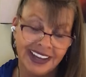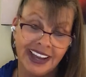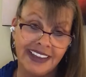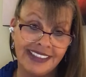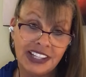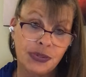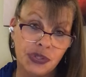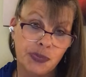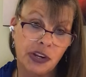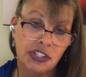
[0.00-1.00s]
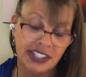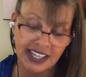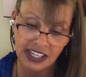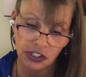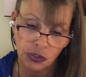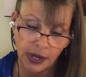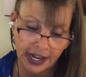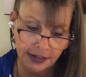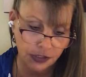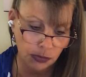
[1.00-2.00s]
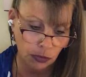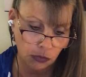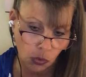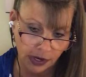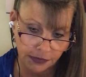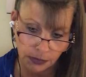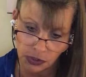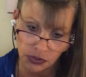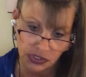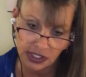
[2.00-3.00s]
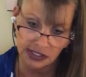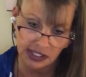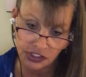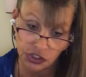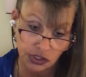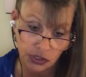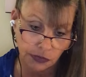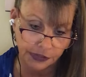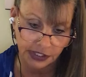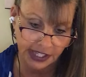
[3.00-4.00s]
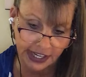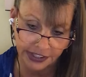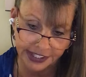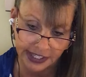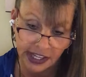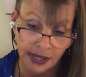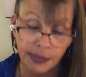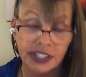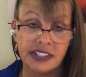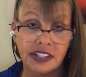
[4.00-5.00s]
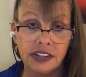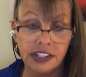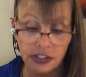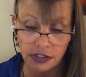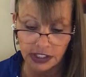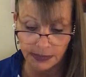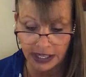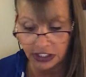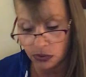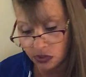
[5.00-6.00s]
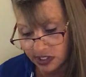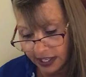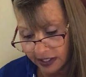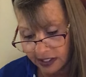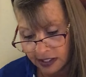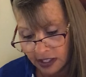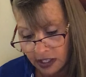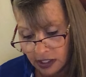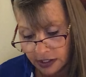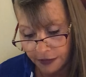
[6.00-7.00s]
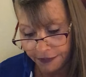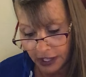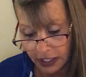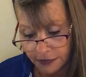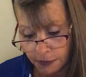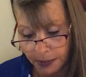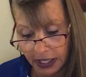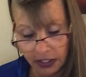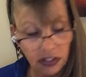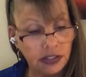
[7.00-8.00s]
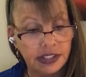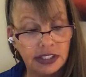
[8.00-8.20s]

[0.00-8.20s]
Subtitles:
And that's what Spirit's saying. You have to move away from those things that just don't feel healthy because they'll literally make you sick. The Five of Pentacles is